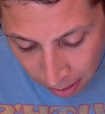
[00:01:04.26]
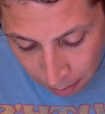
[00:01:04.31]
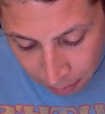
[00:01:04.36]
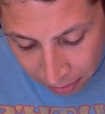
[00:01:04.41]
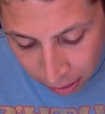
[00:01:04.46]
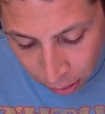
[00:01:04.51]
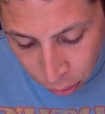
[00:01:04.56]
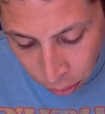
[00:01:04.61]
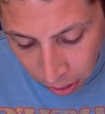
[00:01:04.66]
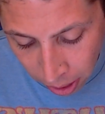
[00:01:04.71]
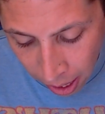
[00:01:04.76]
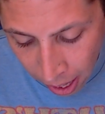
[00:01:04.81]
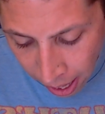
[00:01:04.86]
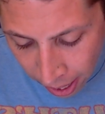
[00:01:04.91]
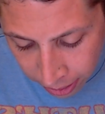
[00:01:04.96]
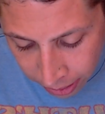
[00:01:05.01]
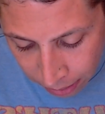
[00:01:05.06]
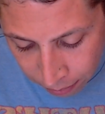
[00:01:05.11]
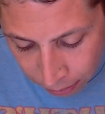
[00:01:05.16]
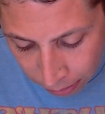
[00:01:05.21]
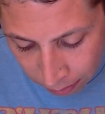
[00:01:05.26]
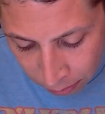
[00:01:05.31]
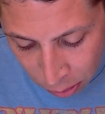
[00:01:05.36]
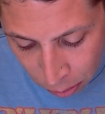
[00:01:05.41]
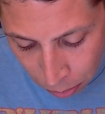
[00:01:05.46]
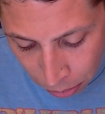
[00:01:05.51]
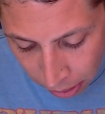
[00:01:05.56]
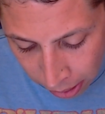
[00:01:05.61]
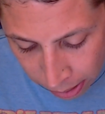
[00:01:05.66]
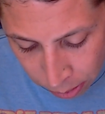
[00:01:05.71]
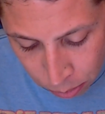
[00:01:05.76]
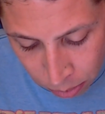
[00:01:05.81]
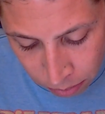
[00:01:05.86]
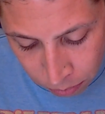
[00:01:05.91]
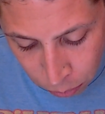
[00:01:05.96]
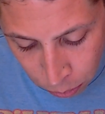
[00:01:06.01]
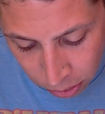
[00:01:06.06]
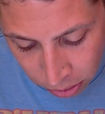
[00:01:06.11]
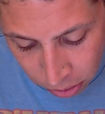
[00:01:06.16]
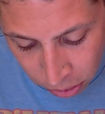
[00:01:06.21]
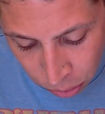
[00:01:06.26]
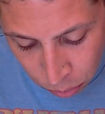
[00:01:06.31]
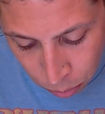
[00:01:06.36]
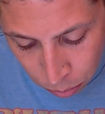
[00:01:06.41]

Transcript: but they showed a high level of surprise when the voice